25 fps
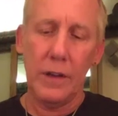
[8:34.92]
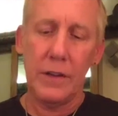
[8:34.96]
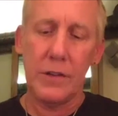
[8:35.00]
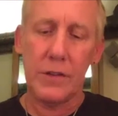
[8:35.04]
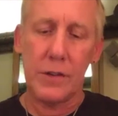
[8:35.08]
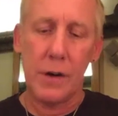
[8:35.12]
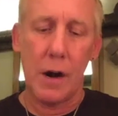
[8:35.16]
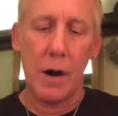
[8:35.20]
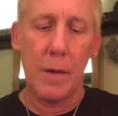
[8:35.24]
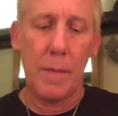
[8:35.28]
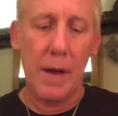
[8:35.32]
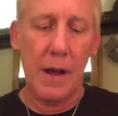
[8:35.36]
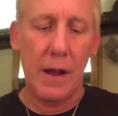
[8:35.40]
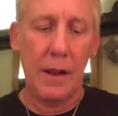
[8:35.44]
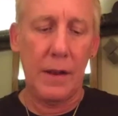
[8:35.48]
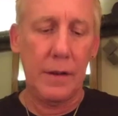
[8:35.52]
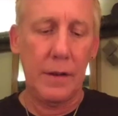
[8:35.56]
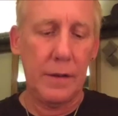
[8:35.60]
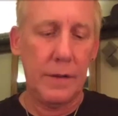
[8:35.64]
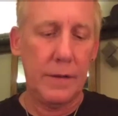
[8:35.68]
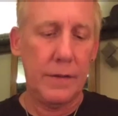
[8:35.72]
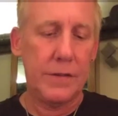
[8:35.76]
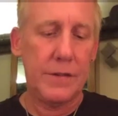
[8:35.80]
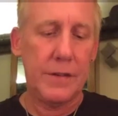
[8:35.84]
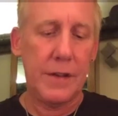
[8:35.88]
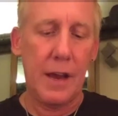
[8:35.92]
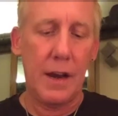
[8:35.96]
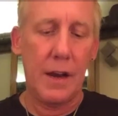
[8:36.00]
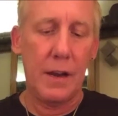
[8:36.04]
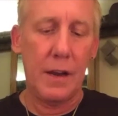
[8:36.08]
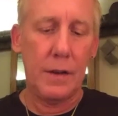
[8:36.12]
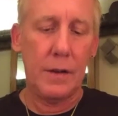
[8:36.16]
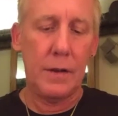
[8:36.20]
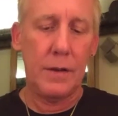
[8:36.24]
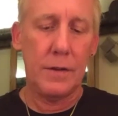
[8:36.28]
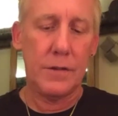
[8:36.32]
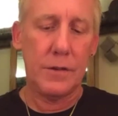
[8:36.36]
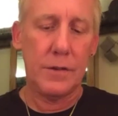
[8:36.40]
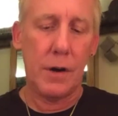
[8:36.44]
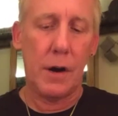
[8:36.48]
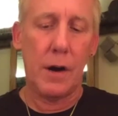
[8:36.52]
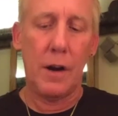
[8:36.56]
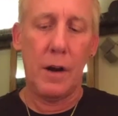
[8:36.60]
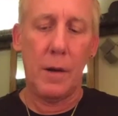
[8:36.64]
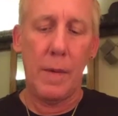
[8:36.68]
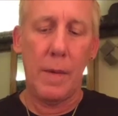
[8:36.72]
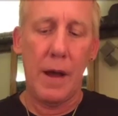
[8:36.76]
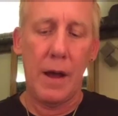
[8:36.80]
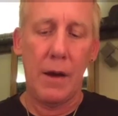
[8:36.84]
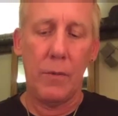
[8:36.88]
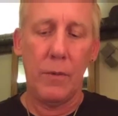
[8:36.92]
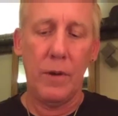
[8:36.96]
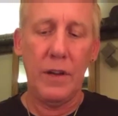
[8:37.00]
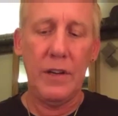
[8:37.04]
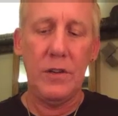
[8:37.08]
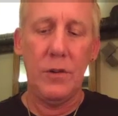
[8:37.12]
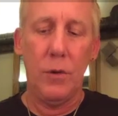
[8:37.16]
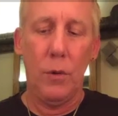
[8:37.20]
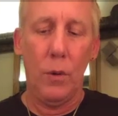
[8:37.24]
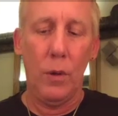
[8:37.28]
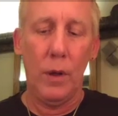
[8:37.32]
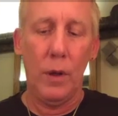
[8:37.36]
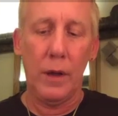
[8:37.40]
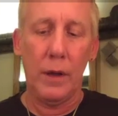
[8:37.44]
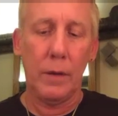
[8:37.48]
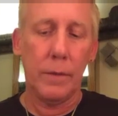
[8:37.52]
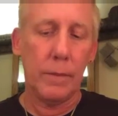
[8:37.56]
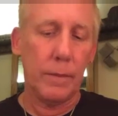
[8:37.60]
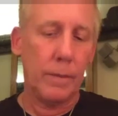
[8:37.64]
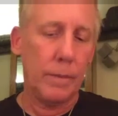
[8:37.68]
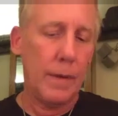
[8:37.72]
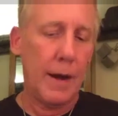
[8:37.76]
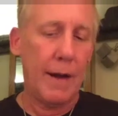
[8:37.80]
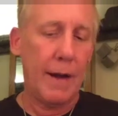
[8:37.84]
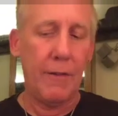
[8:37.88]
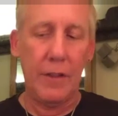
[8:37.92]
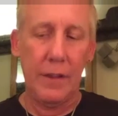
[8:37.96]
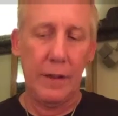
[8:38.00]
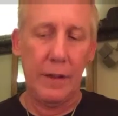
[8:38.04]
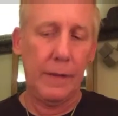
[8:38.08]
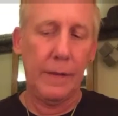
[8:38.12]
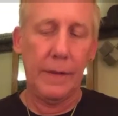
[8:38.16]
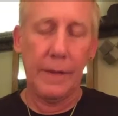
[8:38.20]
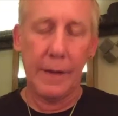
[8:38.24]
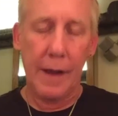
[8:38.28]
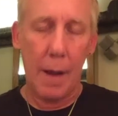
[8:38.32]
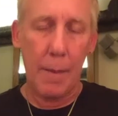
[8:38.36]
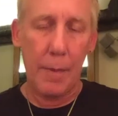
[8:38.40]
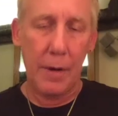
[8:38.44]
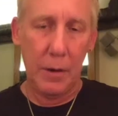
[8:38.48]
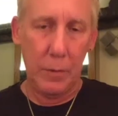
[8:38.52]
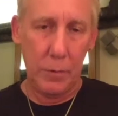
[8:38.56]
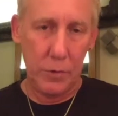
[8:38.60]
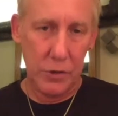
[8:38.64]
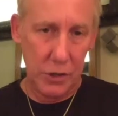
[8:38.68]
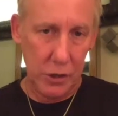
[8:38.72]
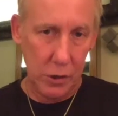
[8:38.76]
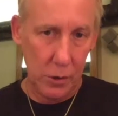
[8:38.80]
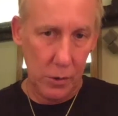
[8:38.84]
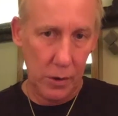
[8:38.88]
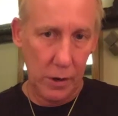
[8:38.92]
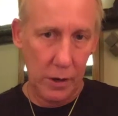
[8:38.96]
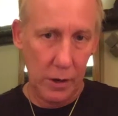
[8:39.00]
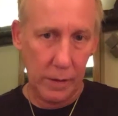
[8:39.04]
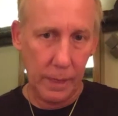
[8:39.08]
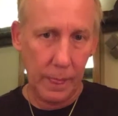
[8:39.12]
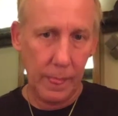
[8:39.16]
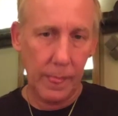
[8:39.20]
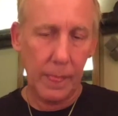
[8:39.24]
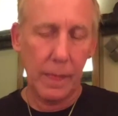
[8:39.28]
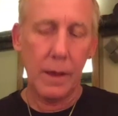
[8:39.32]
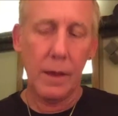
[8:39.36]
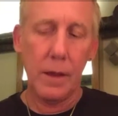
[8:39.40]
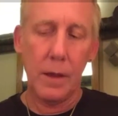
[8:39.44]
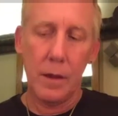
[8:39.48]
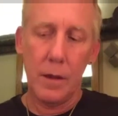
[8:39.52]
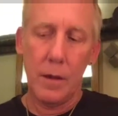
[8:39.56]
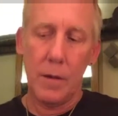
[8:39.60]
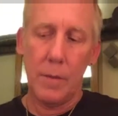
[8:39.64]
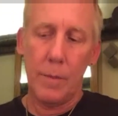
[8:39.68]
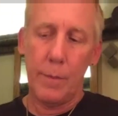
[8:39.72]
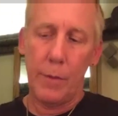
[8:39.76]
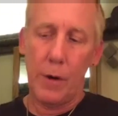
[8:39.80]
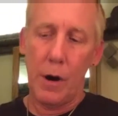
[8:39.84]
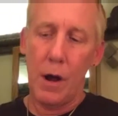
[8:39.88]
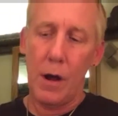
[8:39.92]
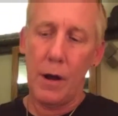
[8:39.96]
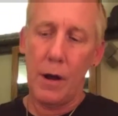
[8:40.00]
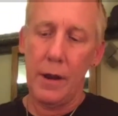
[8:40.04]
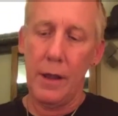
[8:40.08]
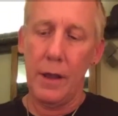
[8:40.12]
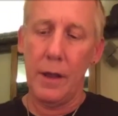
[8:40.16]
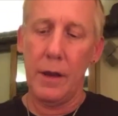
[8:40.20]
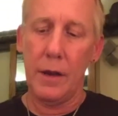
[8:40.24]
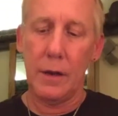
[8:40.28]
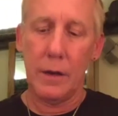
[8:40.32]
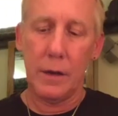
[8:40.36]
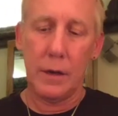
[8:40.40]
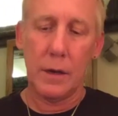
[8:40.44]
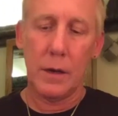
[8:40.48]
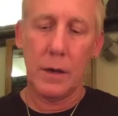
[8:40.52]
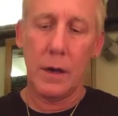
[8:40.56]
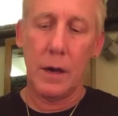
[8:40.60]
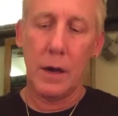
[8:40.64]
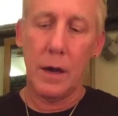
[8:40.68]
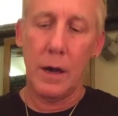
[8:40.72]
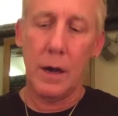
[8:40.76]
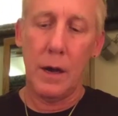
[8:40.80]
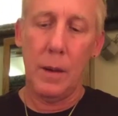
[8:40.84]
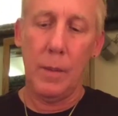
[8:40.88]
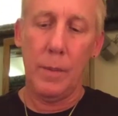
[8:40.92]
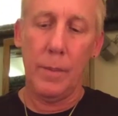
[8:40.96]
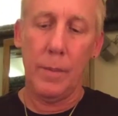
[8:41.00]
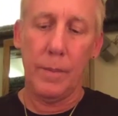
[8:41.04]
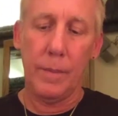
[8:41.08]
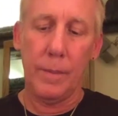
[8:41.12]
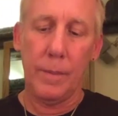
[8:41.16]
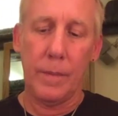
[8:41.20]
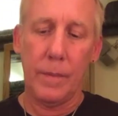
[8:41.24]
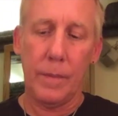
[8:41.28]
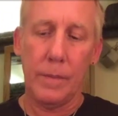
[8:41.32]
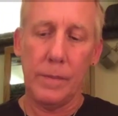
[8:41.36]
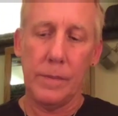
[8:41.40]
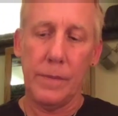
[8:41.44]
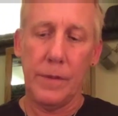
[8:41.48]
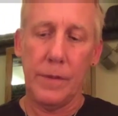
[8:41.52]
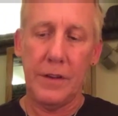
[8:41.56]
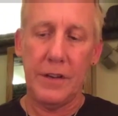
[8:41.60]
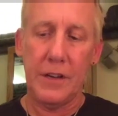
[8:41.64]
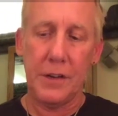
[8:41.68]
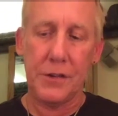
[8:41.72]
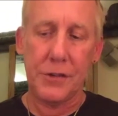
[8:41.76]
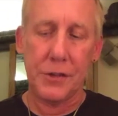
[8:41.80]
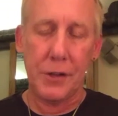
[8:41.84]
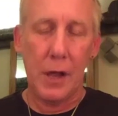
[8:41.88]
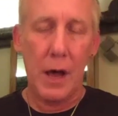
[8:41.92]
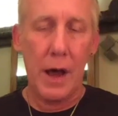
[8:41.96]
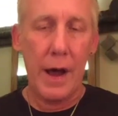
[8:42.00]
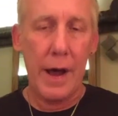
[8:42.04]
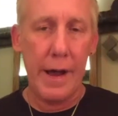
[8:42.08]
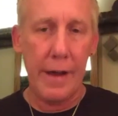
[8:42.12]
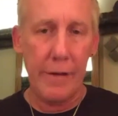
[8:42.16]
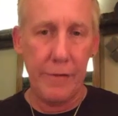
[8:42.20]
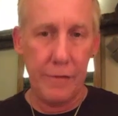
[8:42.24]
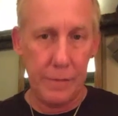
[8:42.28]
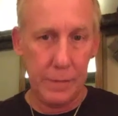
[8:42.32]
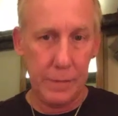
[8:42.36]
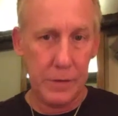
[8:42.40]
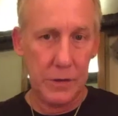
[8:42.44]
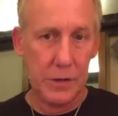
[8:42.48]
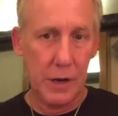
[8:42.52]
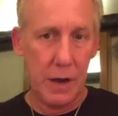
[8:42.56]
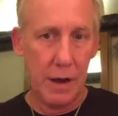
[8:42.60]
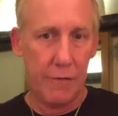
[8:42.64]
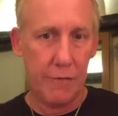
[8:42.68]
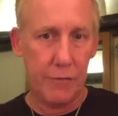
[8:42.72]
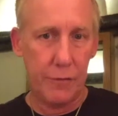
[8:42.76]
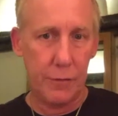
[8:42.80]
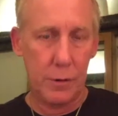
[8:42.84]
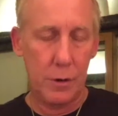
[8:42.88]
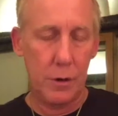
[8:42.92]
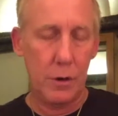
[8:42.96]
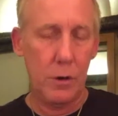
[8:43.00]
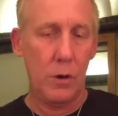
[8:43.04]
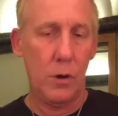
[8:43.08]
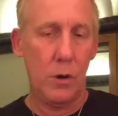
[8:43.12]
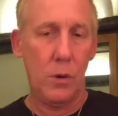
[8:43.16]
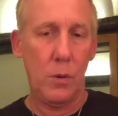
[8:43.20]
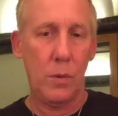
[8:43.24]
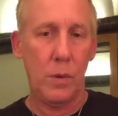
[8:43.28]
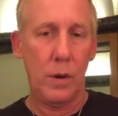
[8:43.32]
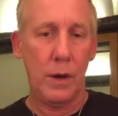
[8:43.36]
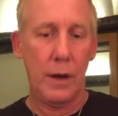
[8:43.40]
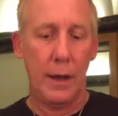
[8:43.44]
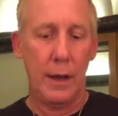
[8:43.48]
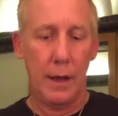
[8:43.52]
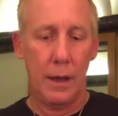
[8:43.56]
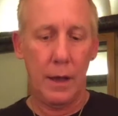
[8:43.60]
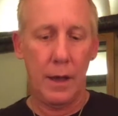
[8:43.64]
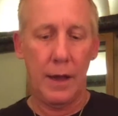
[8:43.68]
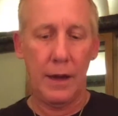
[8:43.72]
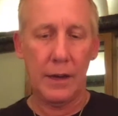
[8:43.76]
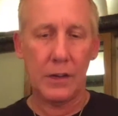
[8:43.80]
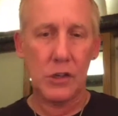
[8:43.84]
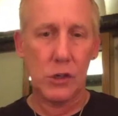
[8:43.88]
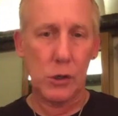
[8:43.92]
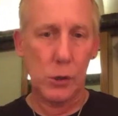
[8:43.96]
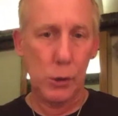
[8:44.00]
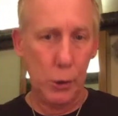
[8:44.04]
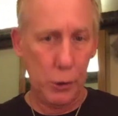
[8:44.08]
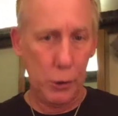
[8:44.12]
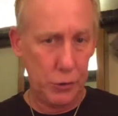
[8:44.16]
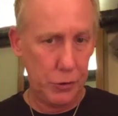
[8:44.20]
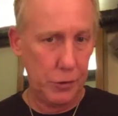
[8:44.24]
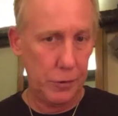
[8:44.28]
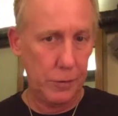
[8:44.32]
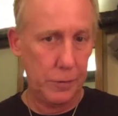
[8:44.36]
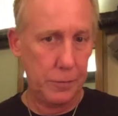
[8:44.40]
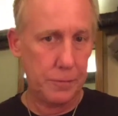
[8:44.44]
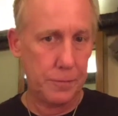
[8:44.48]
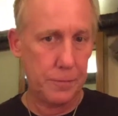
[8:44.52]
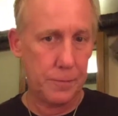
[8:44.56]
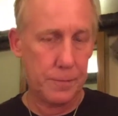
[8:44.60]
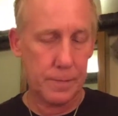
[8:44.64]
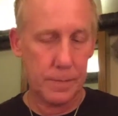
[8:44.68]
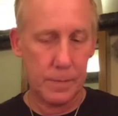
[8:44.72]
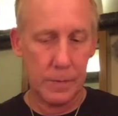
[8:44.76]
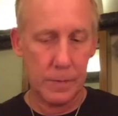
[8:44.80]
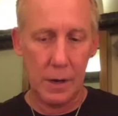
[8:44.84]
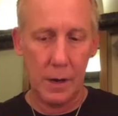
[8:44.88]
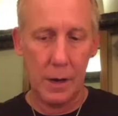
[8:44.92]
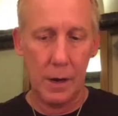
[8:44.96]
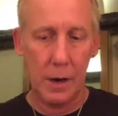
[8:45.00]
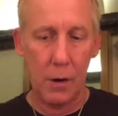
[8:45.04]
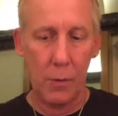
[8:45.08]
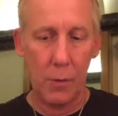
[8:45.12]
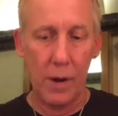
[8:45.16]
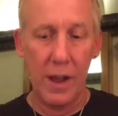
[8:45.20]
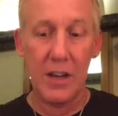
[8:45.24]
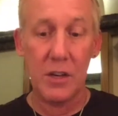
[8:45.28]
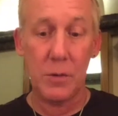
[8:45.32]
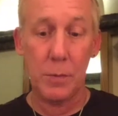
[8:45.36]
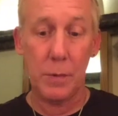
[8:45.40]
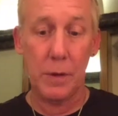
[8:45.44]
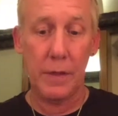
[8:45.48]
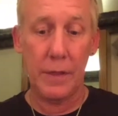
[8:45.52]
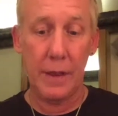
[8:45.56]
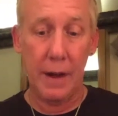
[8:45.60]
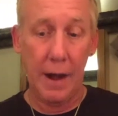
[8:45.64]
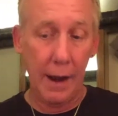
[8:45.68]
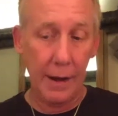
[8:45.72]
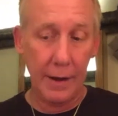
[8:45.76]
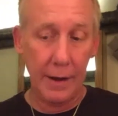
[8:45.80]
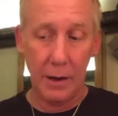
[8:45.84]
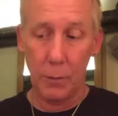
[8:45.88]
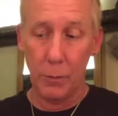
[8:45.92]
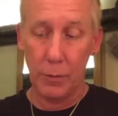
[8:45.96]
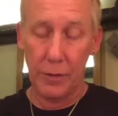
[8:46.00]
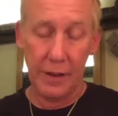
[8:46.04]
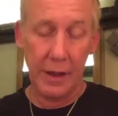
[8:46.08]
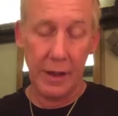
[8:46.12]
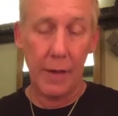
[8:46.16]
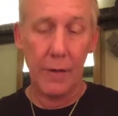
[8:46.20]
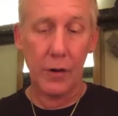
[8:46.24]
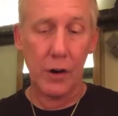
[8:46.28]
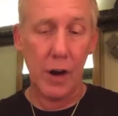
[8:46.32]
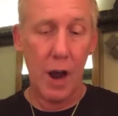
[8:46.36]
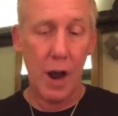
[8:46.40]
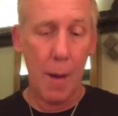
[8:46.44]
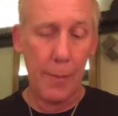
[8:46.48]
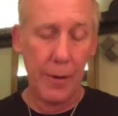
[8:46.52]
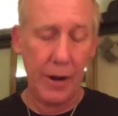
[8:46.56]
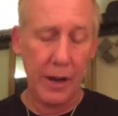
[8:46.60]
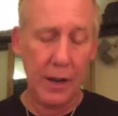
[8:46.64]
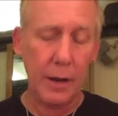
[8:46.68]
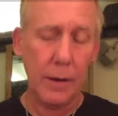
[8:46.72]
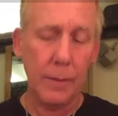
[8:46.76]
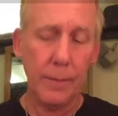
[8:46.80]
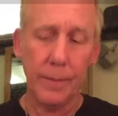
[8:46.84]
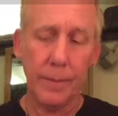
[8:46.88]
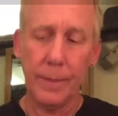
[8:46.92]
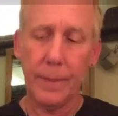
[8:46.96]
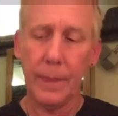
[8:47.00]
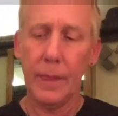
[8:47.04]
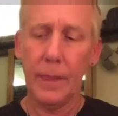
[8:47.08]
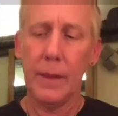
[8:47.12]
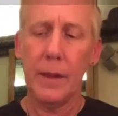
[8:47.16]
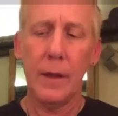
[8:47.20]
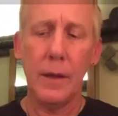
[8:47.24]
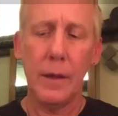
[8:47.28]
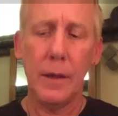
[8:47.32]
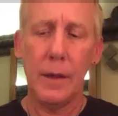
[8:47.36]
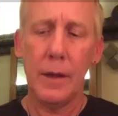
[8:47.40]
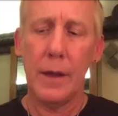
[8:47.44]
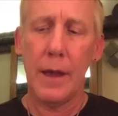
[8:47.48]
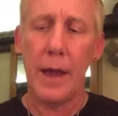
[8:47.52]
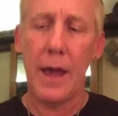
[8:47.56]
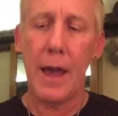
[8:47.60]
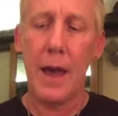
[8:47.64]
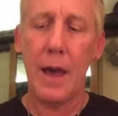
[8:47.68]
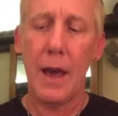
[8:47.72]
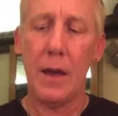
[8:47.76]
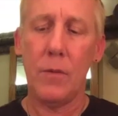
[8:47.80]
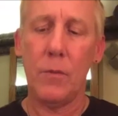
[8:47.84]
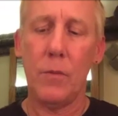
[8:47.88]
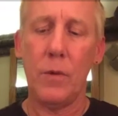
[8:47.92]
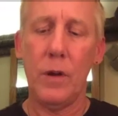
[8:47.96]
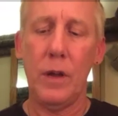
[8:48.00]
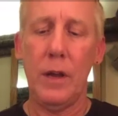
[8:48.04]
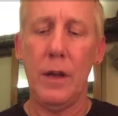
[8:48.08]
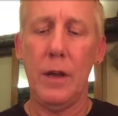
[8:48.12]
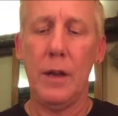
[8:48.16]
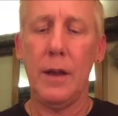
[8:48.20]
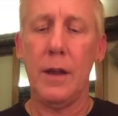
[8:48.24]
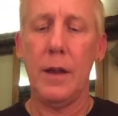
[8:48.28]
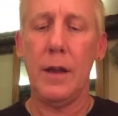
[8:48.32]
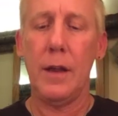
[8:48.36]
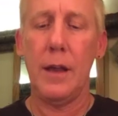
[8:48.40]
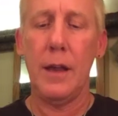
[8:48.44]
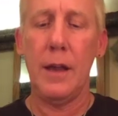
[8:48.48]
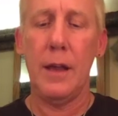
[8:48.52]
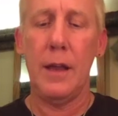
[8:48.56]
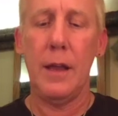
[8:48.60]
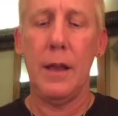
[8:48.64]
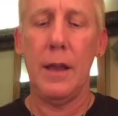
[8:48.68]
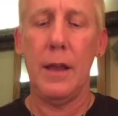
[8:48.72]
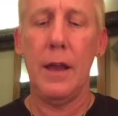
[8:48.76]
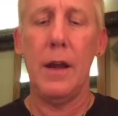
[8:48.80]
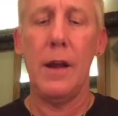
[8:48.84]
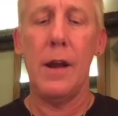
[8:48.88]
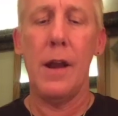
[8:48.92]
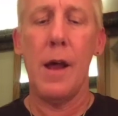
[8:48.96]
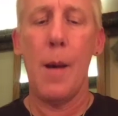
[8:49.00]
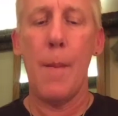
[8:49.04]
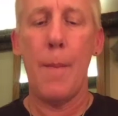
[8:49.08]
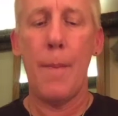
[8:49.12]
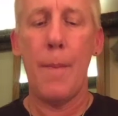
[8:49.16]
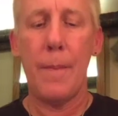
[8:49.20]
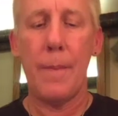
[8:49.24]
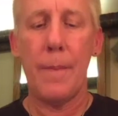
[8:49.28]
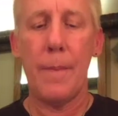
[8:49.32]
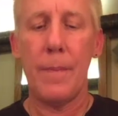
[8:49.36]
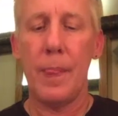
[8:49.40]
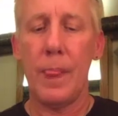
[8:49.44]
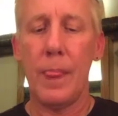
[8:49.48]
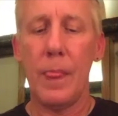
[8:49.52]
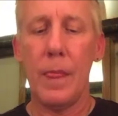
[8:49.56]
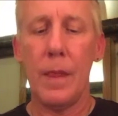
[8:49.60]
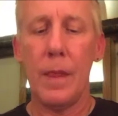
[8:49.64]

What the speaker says: really started about retooling everything that the company was doing. Brought in the Disc Live stuff through an exclusive arrangement that I did with the other company. And we ended up